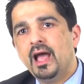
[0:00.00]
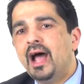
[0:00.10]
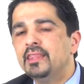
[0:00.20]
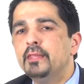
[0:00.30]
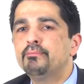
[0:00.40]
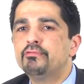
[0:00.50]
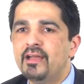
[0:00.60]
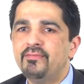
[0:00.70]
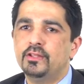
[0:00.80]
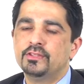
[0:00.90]
And the
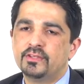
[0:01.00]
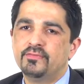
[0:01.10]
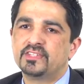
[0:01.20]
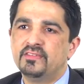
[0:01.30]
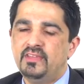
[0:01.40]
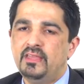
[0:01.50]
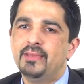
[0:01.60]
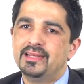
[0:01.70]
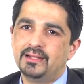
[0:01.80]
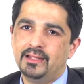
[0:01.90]
prevalence of severe
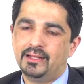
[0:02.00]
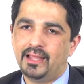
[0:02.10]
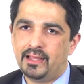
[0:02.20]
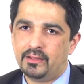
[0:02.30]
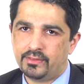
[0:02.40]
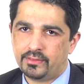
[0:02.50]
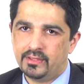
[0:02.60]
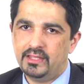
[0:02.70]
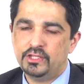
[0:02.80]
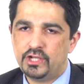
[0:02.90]
mental ill health
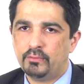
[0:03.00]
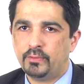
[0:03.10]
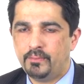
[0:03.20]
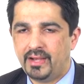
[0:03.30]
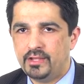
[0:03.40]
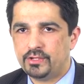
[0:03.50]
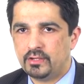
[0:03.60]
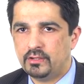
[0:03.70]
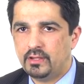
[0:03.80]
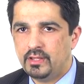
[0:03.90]
in the general
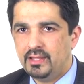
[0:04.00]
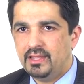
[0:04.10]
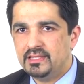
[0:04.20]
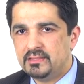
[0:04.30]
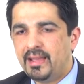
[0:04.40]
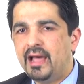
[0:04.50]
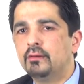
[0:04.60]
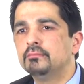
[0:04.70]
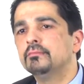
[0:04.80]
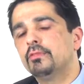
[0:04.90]
population is
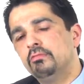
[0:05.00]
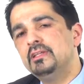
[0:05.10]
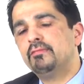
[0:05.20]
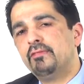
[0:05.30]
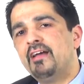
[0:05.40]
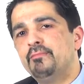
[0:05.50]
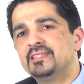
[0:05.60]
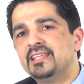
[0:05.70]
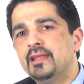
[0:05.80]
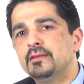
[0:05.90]
about 3 to
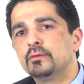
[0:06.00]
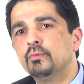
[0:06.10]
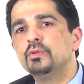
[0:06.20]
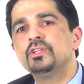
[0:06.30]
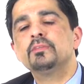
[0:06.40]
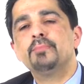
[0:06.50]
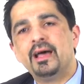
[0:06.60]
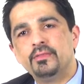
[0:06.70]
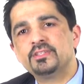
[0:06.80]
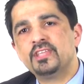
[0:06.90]
5%, which is
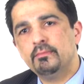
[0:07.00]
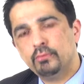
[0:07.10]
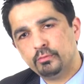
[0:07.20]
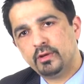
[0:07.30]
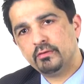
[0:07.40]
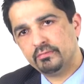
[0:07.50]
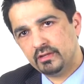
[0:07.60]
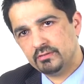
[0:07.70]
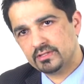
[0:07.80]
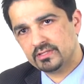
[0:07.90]
about the same ballpark
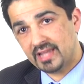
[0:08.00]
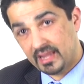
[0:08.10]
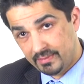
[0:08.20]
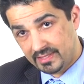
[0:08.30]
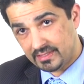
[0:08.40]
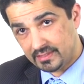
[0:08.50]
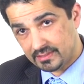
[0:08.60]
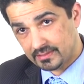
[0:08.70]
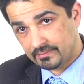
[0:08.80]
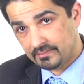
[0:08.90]
figure as diabetes.